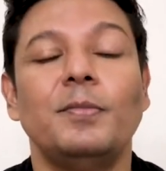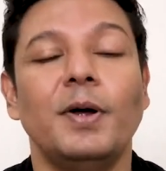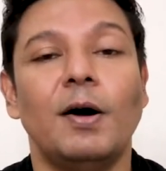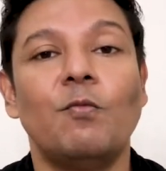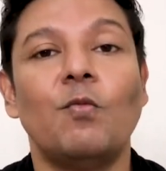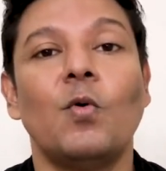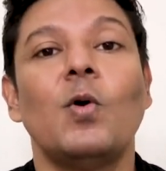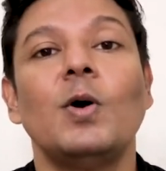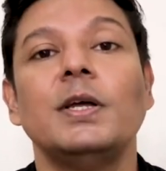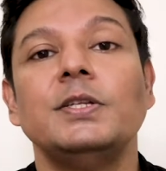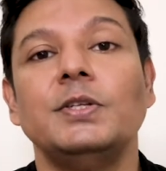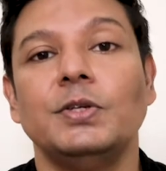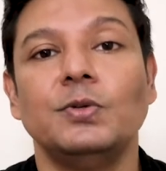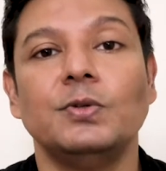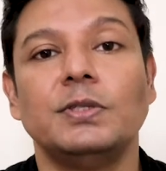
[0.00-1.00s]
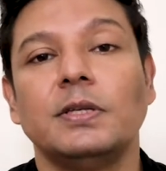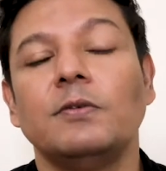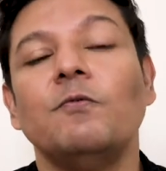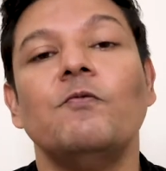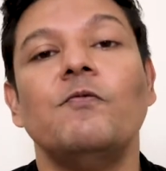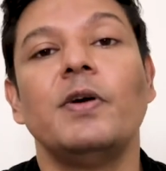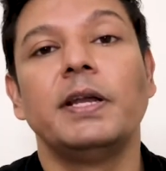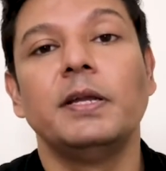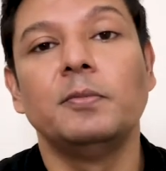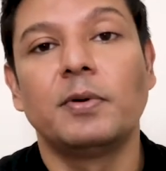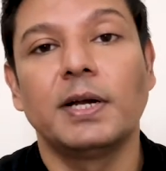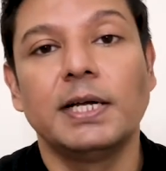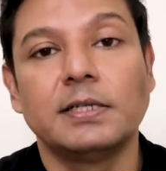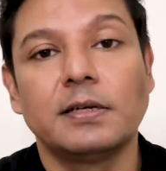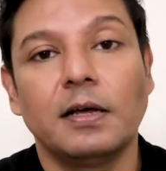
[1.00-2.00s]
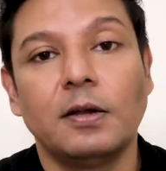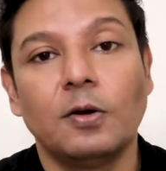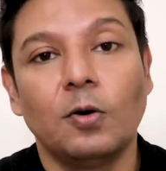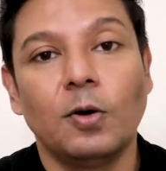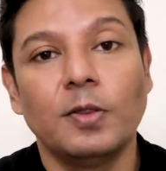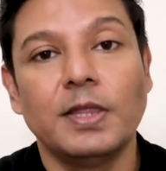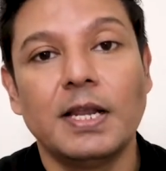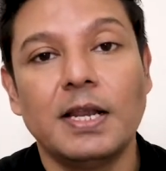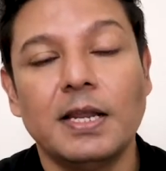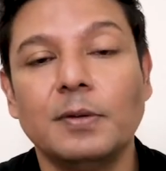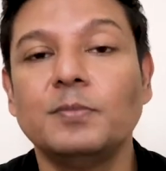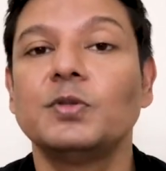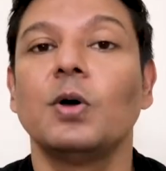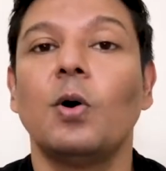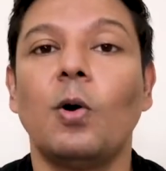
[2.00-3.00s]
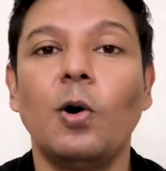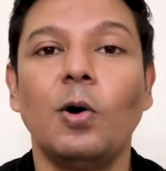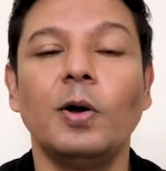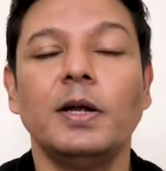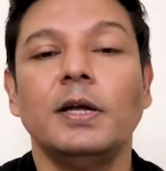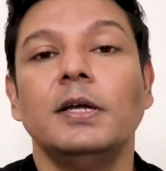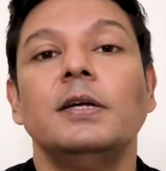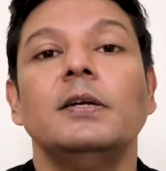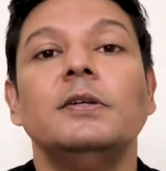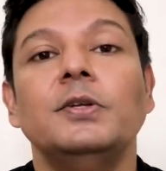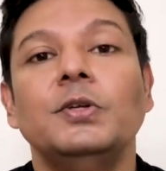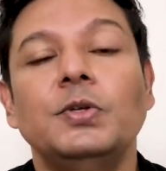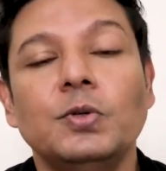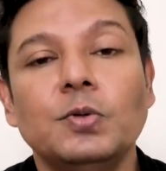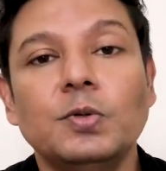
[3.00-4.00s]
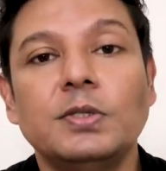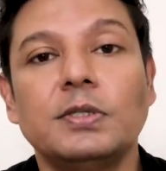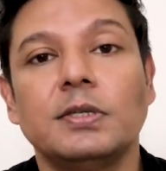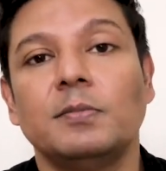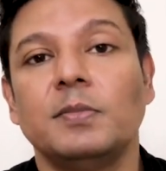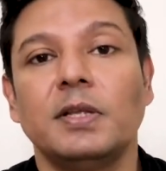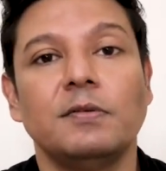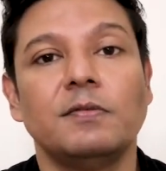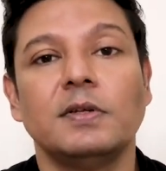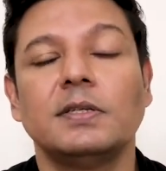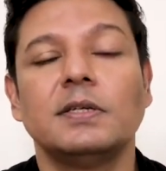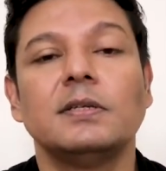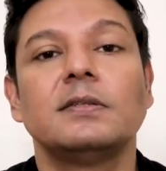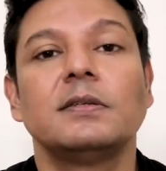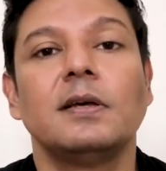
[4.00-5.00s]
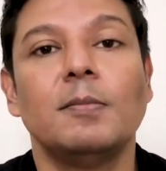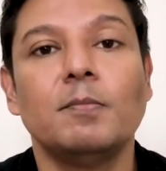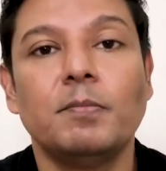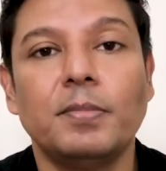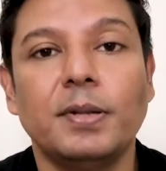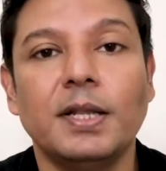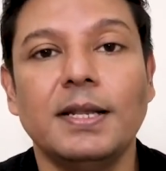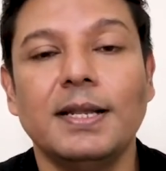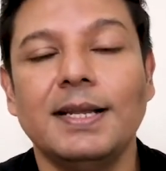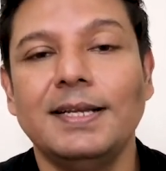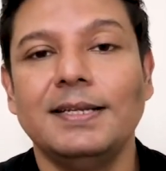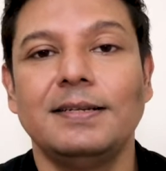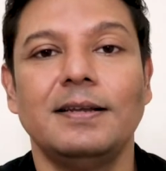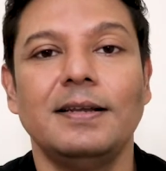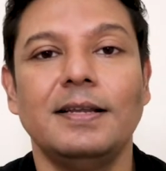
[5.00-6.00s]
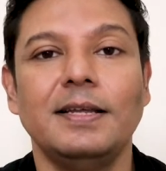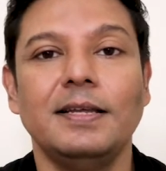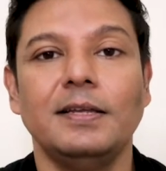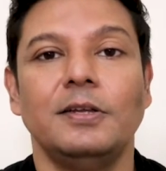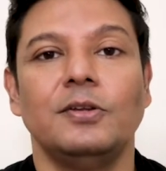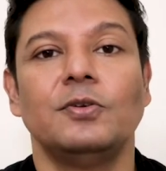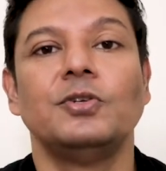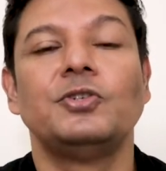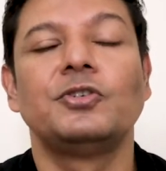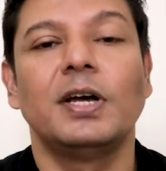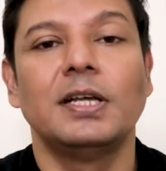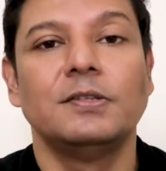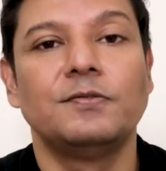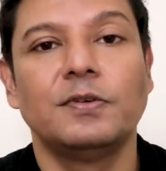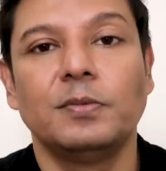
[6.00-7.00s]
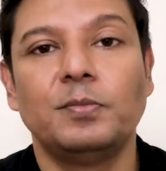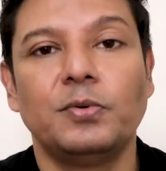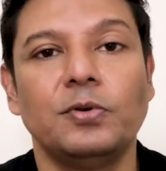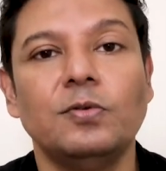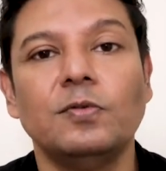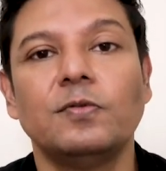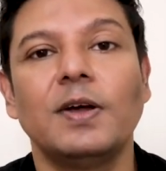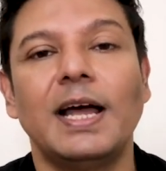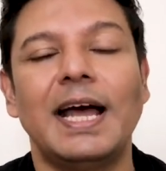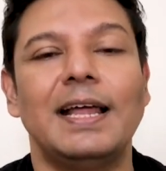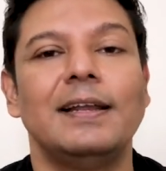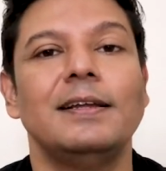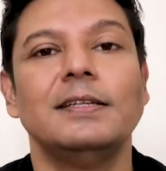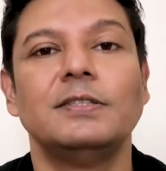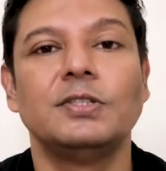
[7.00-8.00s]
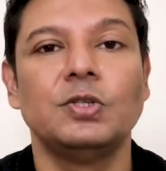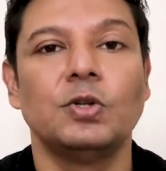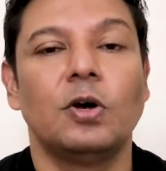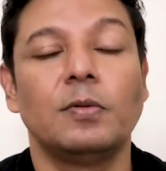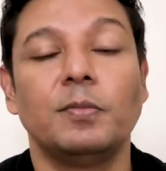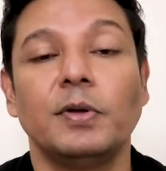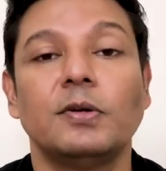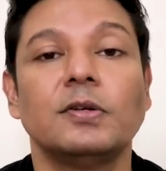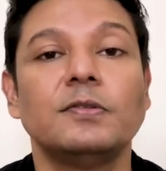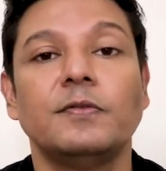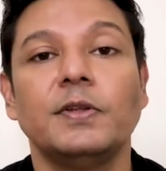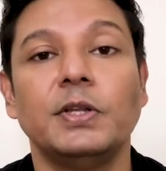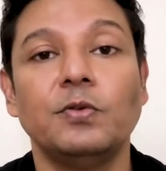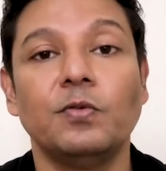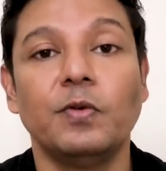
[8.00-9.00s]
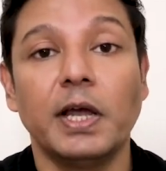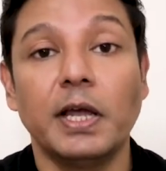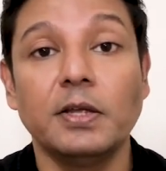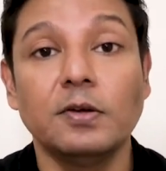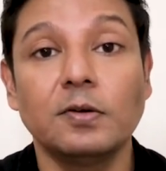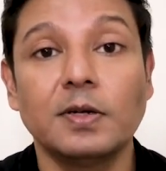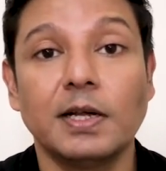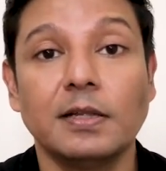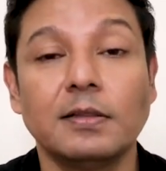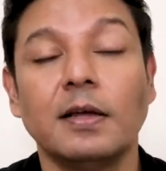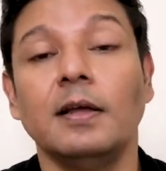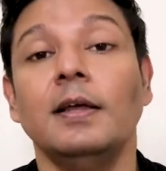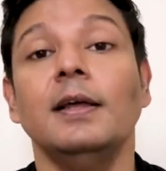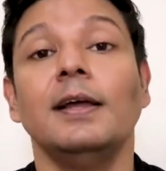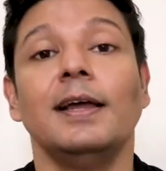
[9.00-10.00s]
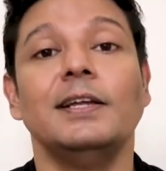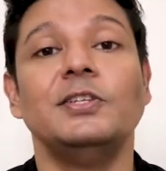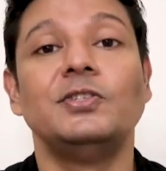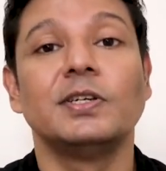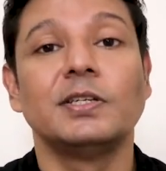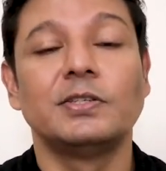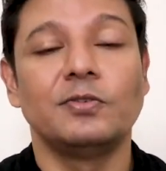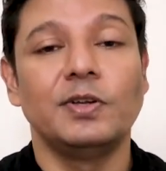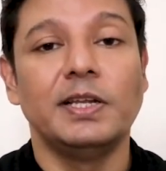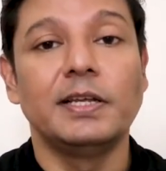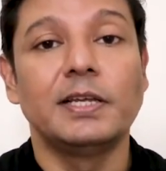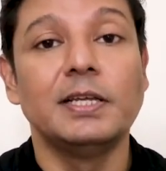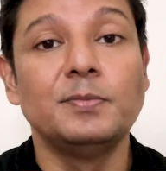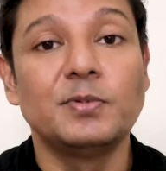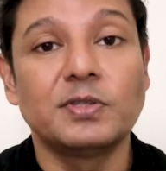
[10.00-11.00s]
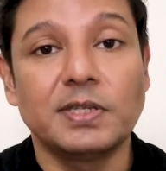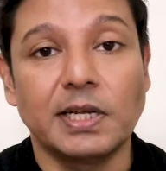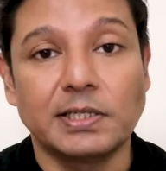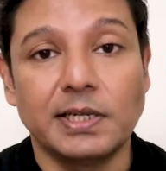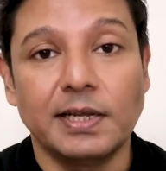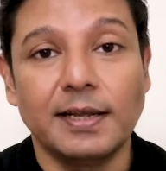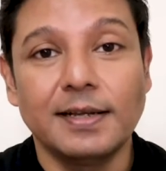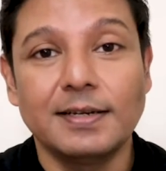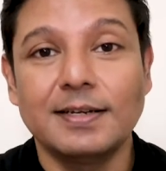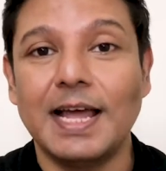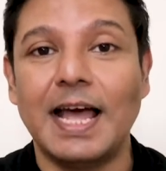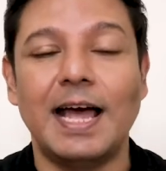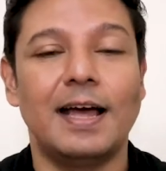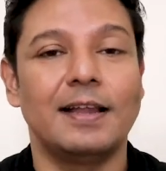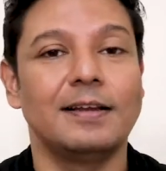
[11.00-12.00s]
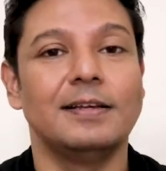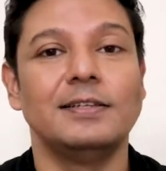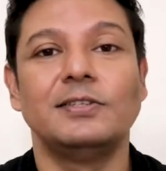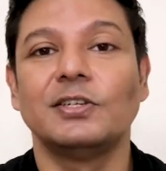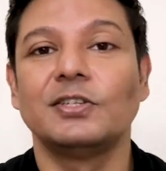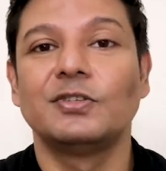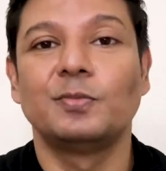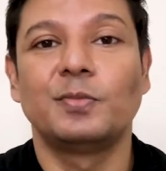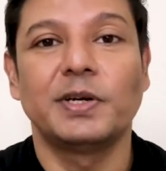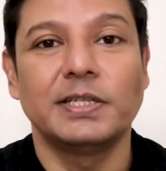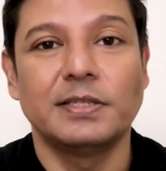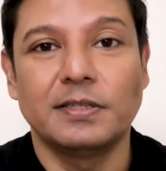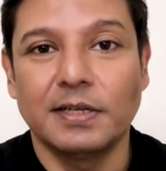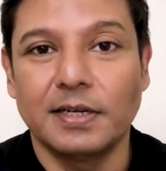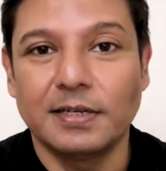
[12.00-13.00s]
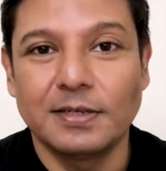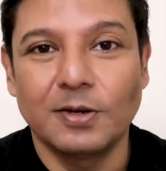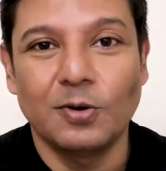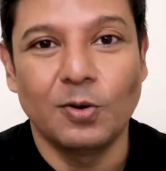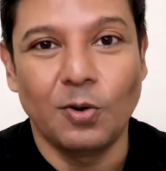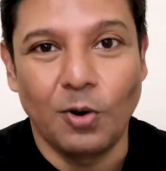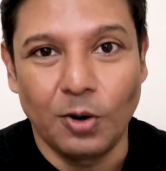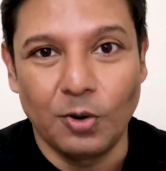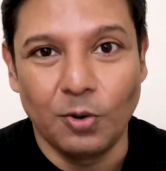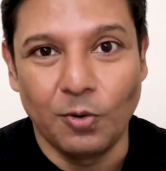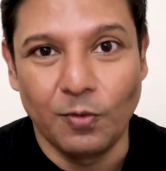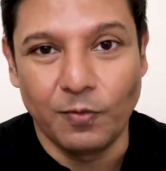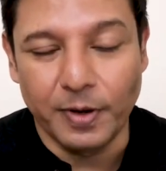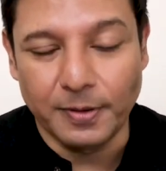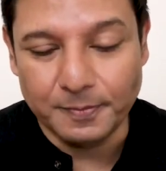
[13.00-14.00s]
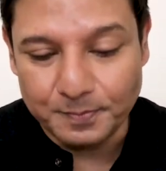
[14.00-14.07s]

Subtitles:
avoid using very bright color on the lips, or use something which is completely transfer proof, and it's not, because when you wear your nut, it just really keeps touching it and it just spreads it all over.